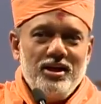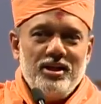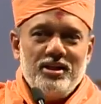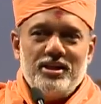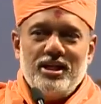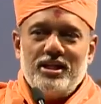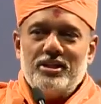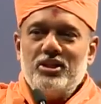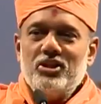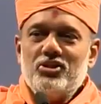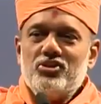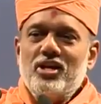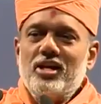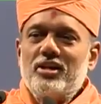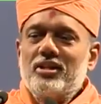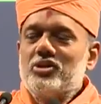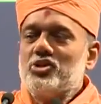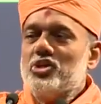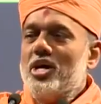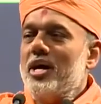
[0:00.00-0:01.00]
that these are
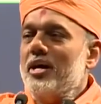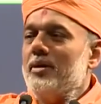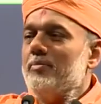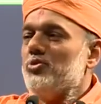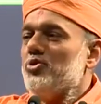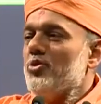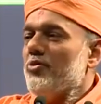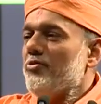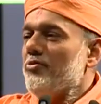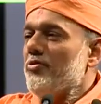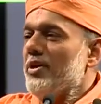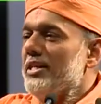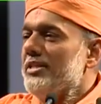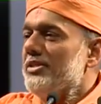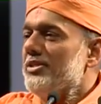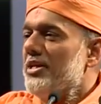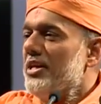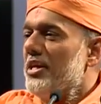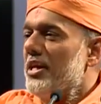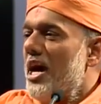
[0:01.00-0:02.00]
the times of
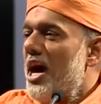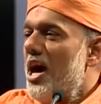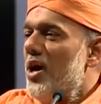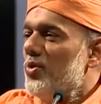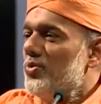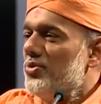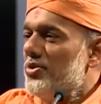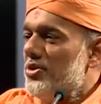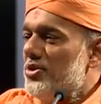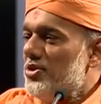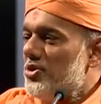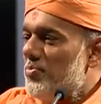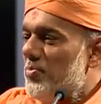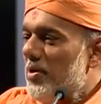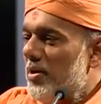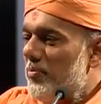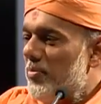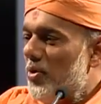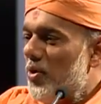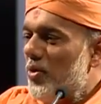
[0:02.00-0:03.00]
fancier houses
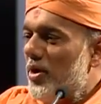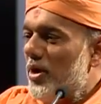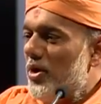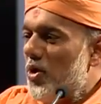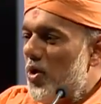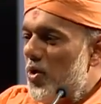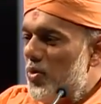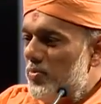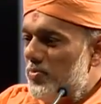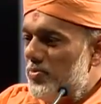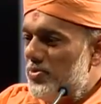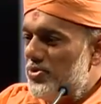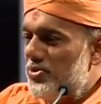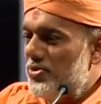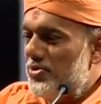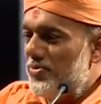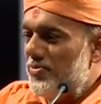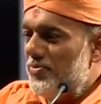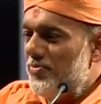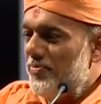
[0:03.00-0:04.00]
but broken homes.